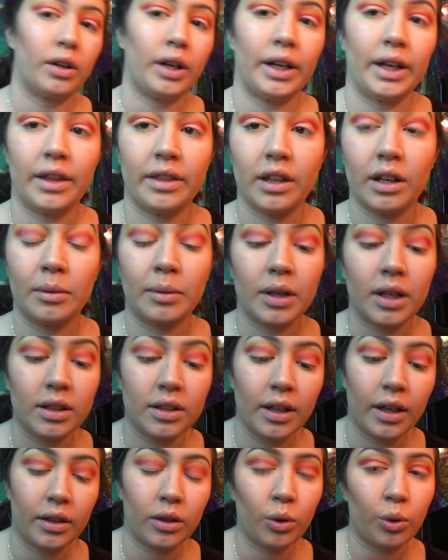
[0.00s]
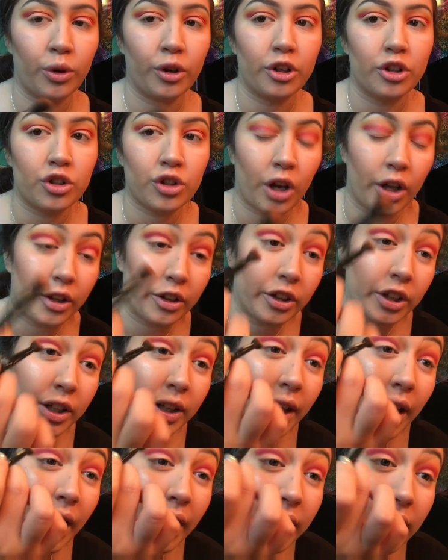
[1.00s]
Okay, and then I'm going to take the orange color
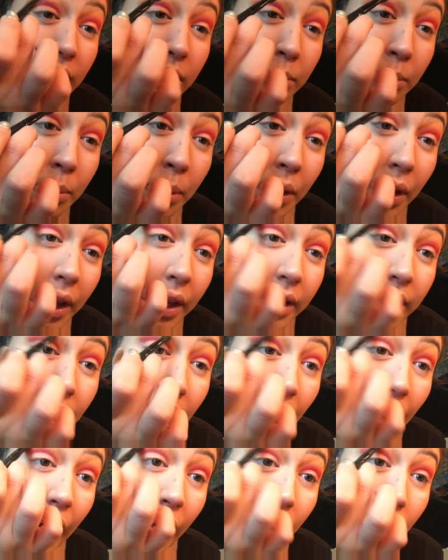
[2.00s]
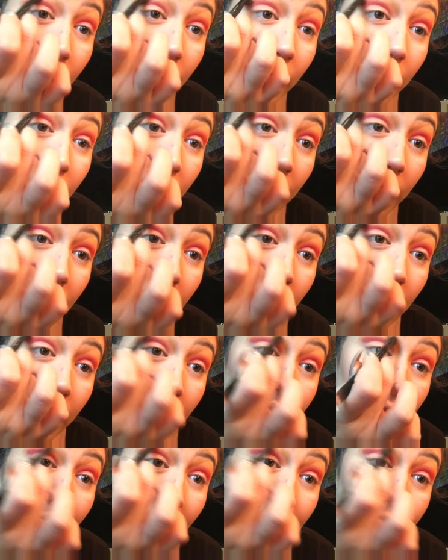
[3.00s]
again and blend out
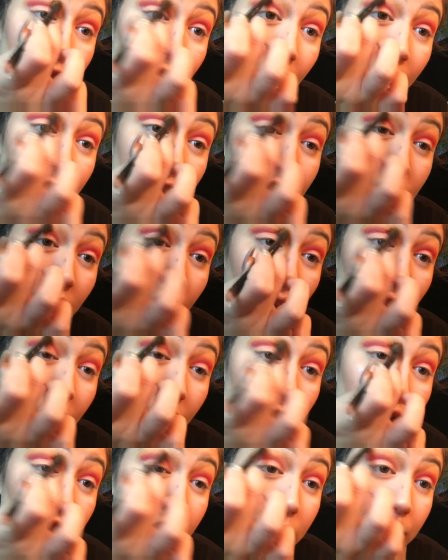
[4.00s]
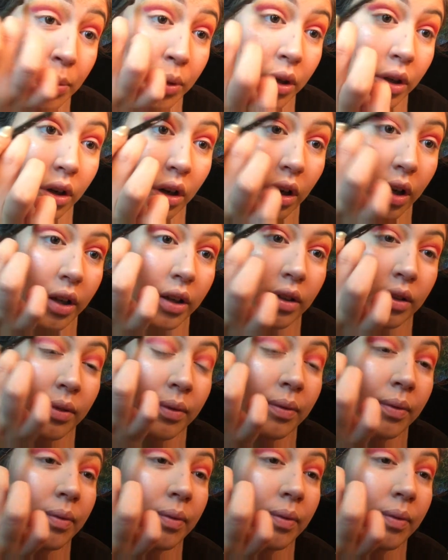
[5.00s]
that reddish color I just put on.